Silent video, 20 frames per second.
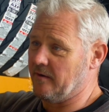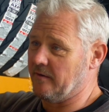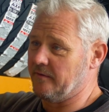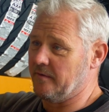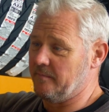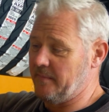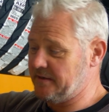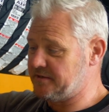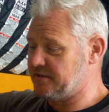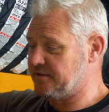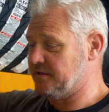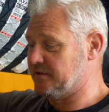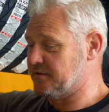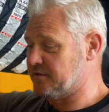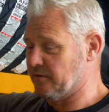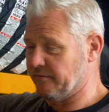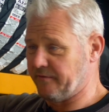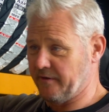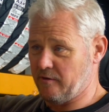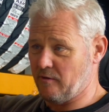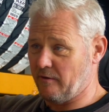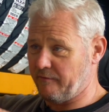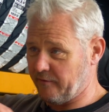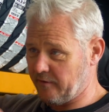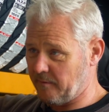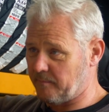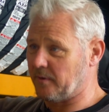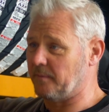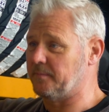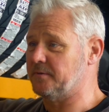on, the misses and stuff, and you're off
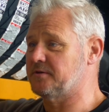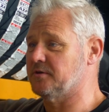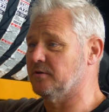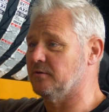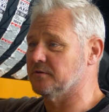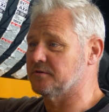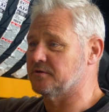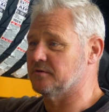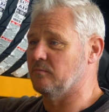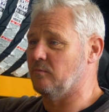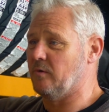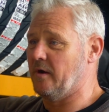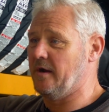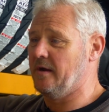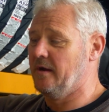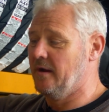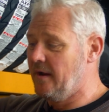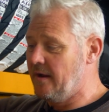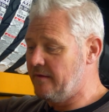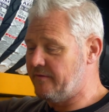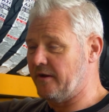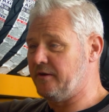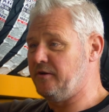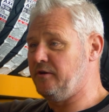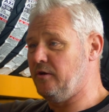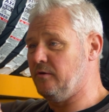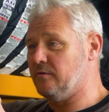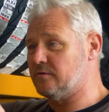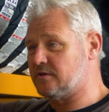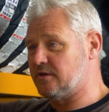on a proper tour somewhere, then
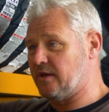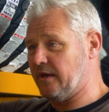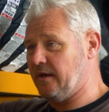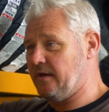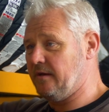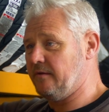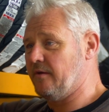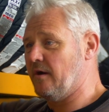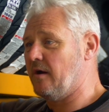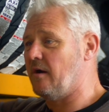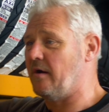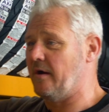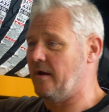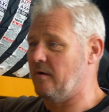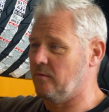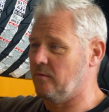use the higher